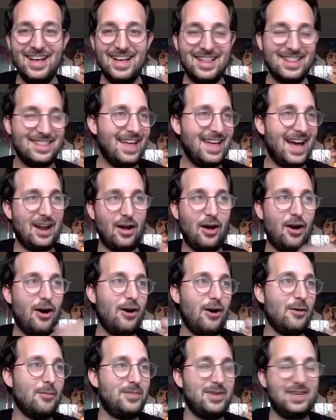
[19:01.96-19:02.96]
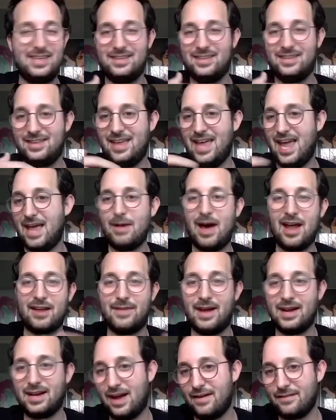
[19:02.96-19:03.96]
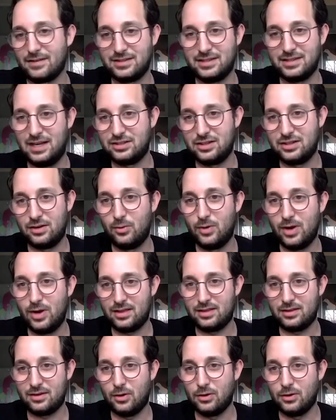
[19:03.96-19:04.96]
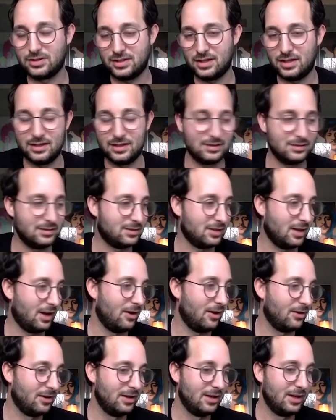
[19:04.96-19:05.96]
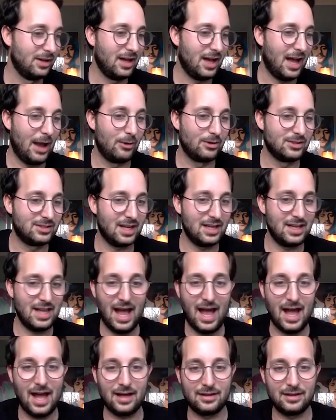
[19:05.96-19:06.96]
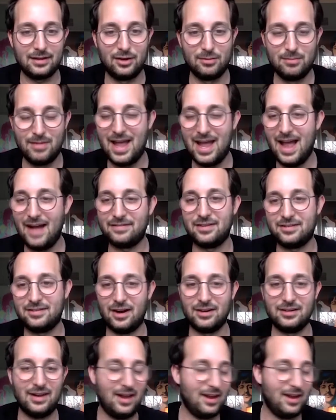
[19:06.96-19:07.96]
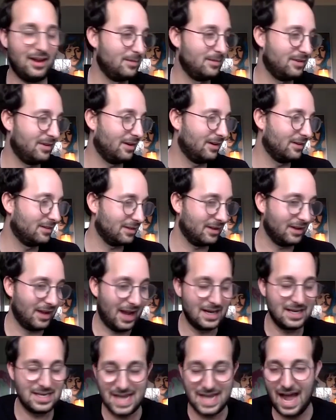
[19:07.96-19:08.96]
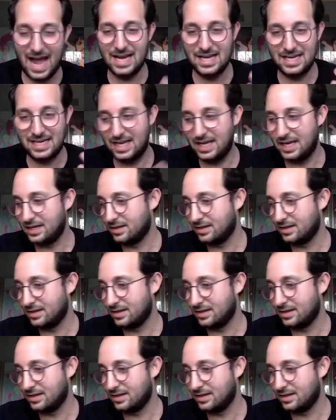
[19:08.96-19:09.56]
that all came out of my conversation with Coulson. So I would say, yeah, you may have to start taking him seriously. I did.